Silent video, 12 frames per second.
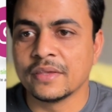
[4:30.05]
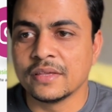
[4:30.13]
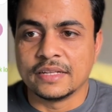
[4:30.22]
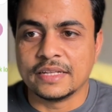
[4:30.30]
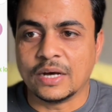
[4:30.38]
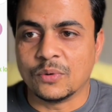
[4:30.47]

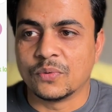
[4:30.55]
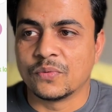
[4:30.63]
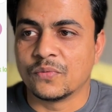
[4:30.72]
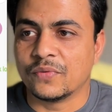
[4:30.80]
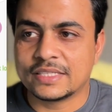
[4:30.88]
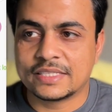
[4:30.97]
Now,
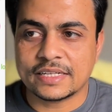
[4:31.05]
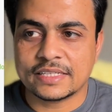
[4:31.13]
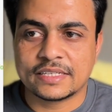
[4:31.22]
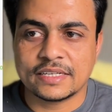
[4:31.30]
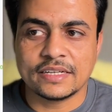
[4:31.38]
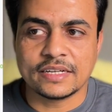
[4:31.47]
once that is
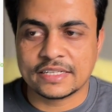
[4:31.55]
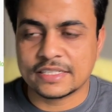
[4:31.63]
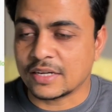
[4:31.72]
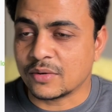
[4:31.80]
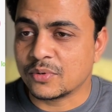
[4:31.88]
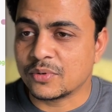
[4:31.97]
done, it is
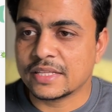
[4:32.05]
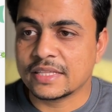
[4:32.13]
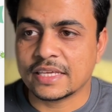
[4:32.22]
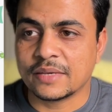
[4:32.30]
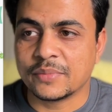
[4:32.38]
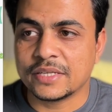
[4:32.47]
downloading the
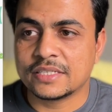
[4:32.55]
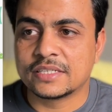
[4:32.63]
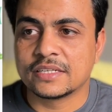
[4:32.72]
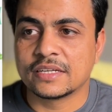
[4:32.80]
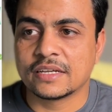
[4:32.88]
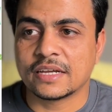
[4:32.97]
image
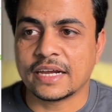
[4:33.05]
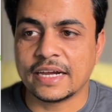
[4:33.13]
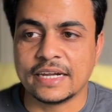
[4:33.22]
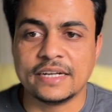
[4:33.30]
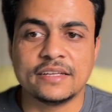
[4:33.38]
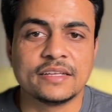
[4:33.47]

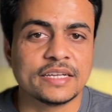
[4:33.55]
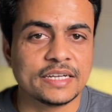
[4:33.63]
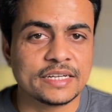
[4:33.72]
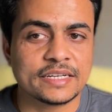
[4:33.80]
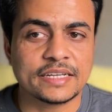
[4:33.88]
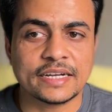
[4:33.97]
and
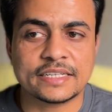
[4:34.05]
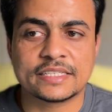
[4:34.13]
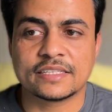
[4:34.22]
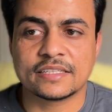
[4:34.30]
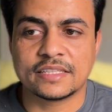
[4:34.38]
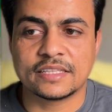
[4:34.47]
it gets
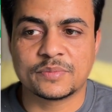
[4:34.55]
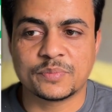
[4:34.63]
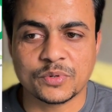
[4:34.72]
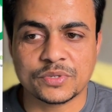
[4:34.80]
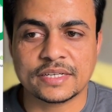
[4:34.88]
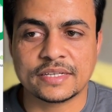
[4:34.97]
this
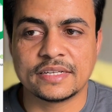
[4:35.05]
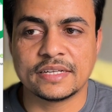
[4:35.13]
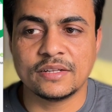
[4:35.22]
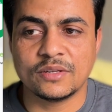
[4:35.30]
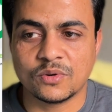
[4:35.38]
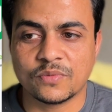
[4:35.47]
posting
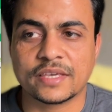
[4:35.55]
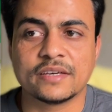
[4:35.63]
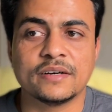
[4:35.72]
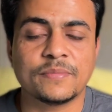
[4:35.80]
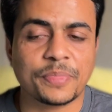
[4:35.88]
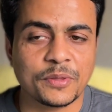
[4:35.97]
done over here
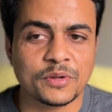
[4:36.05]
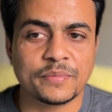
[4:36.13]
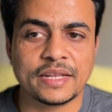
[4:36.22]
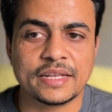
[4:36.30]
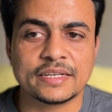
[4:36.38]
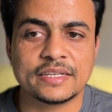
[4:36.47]
on my
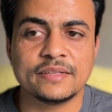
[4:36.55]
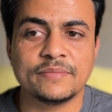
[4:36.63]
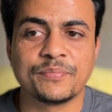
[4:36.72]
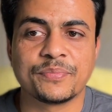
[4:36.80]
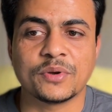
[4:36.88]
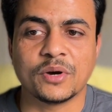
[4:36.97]
LinkedIn,
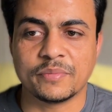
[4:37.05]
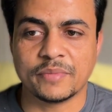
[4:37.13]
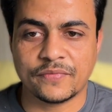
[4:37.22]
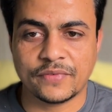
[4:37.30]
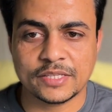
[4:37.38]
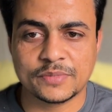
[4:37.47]
on my
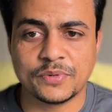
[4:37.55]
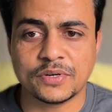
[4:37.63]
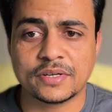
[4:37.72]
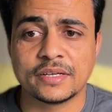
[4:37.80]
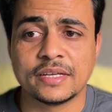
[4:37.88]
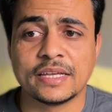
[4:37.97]
Facebook,
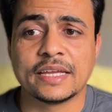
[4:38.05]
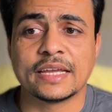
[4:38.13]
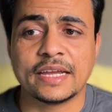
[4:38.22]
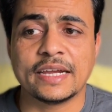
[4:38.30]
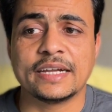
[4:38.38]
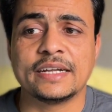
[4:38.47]

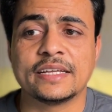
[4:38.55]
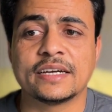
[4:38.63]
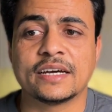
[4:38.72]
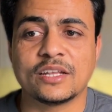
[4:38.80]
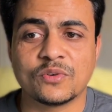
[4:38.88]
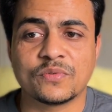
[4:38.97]
and
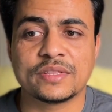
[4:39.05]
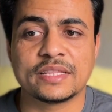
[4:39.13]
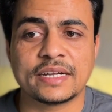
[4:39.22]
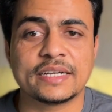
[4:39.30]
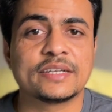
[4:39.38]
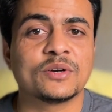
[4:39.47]
along with
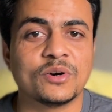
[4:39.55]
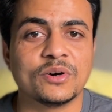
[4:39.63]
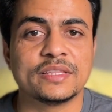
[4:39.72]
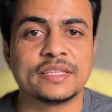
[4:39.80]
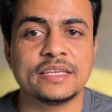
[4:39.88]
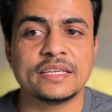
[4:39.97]
that on
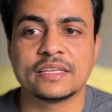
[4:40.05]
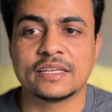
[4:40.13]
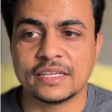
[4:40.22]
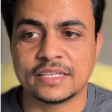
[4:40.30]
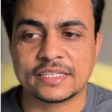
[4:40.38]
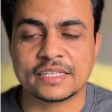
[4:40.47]
the
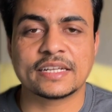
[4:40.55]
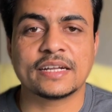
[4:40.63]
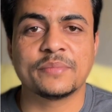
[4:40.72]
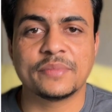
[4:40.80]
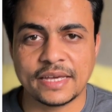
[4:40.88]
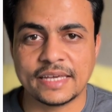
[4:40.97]
Instagram
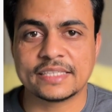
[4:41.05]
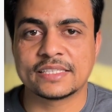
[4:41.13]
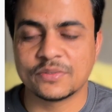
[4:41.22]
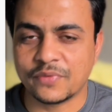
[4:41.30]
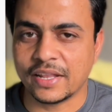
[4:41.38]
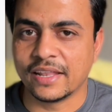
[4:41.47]
as
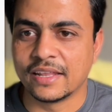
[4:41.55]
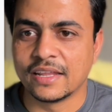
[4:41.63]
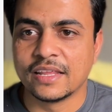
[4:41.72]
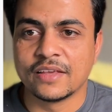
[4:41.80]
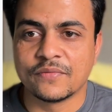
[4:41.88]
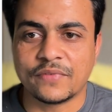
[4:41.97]
well.
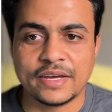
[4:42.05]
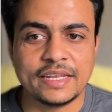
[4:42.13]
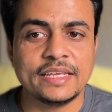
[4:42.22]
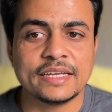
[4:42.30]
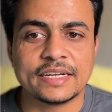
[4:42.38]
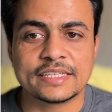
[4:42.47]
Finally,
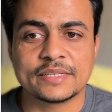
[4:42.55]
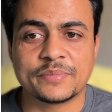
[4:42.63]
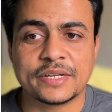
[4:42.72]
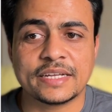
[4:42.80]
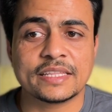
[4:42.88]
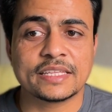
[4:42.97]
it is
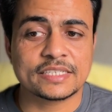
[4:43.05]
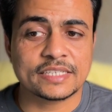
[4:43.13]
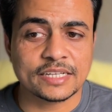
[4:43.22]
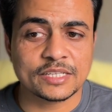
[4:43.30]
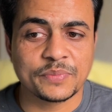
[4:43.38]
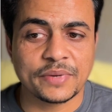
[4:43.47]
updating the
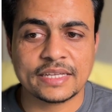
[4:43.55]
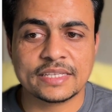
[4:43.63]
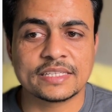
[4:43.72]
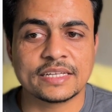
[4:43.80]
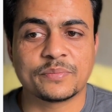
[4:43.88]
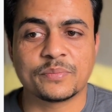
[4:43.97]
status back,
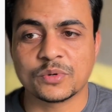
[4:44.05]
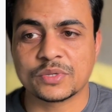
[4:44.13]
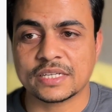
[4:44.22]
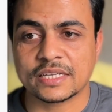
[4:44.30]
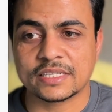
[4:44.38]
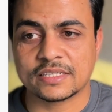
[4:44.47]
said posting
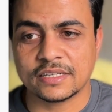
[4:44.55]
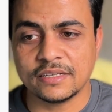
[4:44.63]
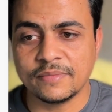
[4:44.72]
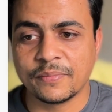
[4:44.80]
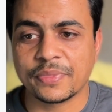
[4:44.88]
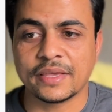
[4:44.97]
is done.
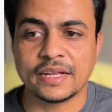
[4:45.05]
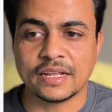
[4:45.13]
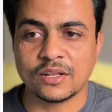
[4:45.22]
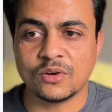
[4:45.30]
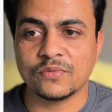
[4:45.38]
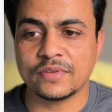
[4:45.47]
And
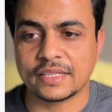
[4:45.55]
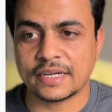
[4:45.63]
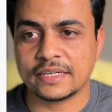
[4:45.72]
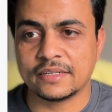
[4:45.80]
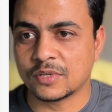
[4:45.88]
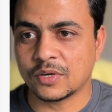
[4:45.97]
along with that,
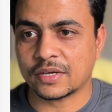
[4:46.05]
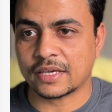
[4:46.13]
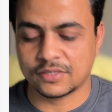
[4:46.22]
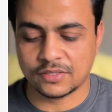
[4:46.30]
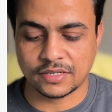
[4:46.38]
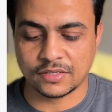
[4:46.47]
okay,
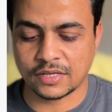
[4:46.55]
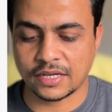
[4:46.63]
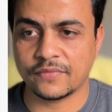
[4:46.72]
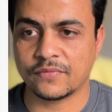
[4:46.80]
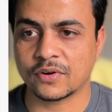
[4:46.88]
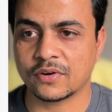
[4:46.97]
sorry, so I
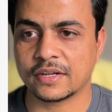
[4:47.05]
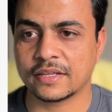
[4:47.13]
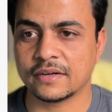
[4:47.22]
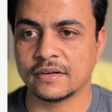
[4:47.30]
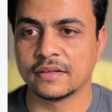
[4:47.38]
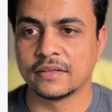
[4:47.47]
forgot
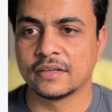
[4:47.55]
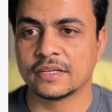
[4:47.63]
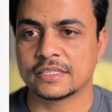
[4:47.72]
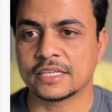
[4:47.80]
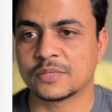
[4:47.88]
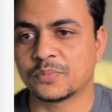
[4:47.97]
here,
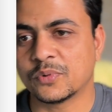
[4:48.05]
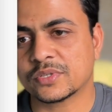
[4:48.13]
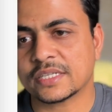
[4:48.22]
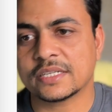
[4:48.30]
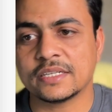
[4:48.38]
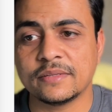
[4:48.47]
says
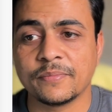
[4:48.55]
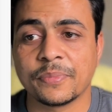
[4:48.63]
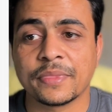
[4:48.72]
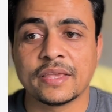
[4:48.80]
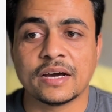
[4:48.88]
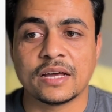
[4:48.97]
posting done.
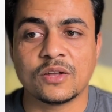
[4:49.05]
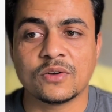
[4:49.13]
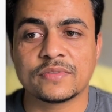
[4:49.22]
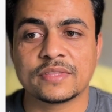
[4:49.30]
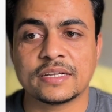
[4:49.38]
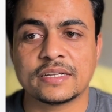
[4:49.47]
Along with
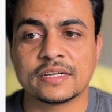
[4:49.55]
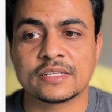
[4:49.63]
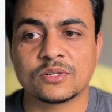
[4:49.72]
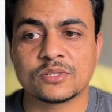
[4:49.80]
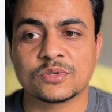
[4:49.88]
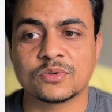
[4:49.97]
that, it is
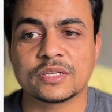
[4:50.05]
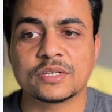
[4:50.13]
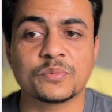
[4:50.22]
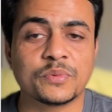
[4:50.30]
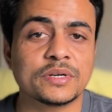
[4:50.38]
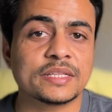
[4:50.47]
also going to
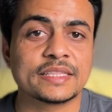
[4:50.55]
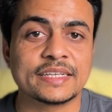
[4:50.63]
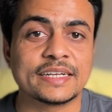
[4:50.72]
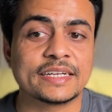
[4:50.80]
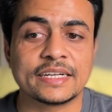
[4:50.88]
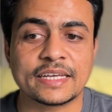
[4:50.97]
put the
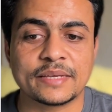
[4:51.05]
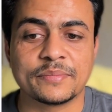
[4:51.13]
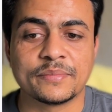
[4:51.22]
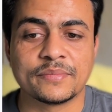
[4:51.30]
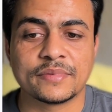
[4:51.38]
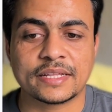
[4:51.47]
date and time
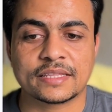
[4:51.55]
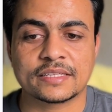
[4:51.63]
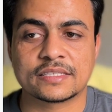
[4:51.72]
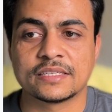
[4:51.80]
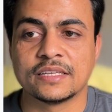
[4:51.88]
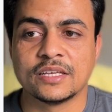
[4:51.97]
like
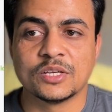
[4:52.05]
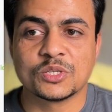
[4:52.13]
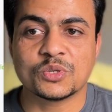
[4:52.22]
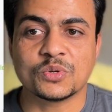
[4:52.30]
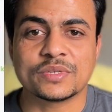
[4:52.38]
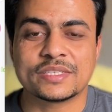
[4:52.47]
this.
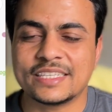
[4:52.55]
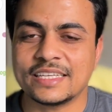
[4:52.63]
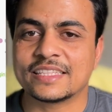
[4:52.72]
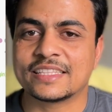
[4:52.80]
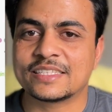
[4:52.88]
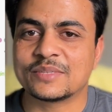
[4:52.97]
So see,
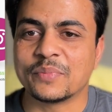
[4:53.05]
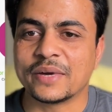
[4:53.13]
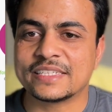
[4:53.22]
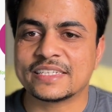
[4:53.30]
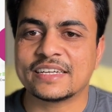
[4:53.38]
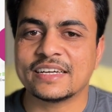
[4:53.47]
this
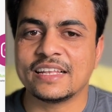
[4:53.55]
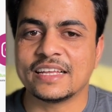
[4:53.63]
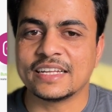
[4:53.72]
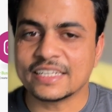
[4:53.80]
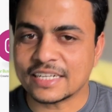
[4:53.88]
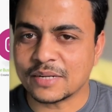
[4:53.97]
magical,
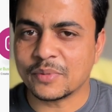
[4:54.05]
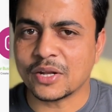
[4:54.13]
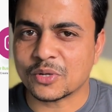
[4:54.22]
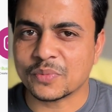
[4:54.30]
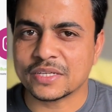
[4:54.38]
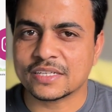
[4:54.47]
incredible
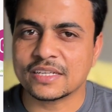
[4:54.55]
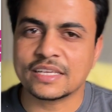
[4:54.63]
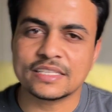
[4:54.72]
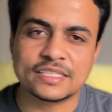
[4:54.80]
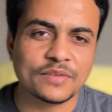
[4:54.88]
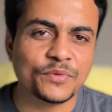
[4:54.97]
automation can
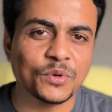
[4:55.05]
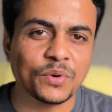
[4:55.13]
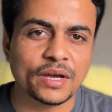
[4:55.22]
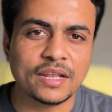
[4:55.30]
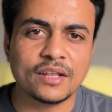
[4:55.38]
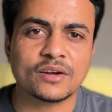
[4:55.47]
save you a
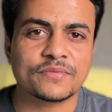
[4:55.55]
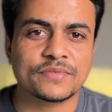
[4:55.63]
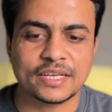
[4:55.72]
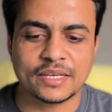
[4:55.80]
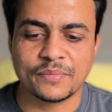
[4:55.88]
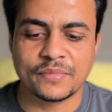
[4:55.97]
hell lot of
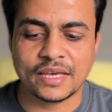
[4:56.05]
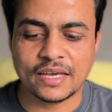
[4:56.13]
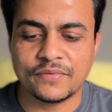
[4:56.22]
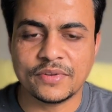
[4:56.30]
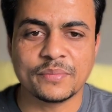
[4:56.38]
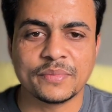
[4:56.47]
time
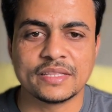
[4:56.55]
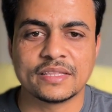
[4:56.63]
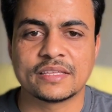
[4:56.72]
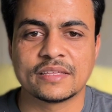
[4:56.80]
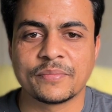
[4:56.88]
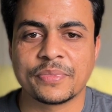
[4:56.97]
every month,
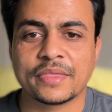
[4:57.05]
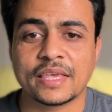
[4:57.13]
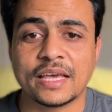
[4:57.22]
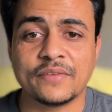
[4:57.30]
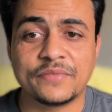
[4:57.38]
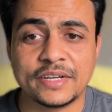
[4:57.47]

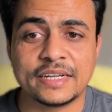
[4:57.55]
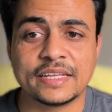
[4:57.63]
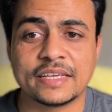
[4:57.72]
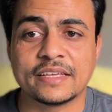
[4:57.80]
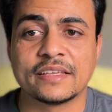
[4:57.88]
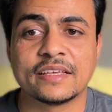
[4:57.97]
every day.